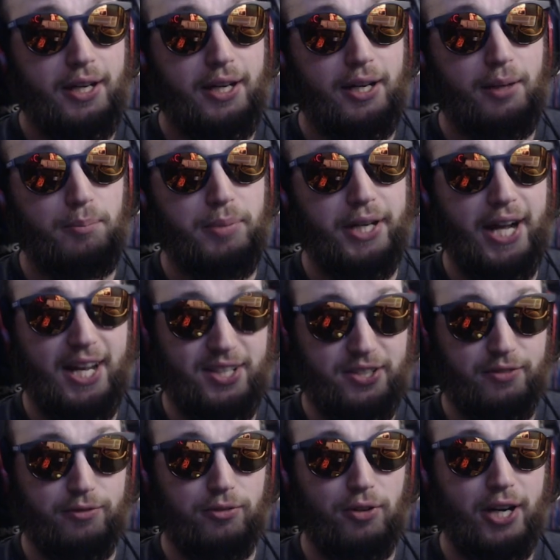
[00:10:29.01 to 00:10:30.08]
but as
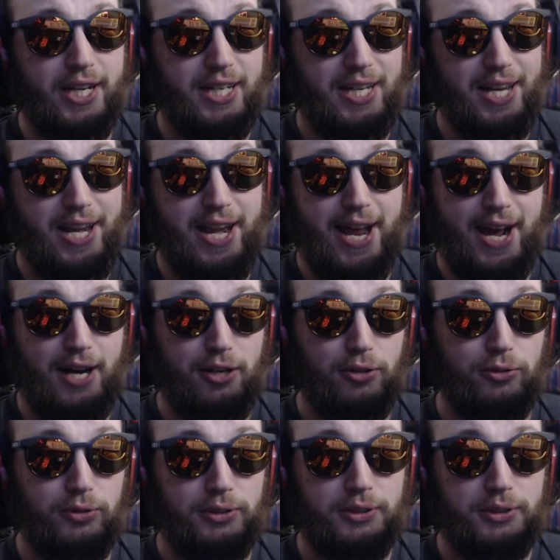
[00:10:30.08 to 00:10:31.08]
of right now,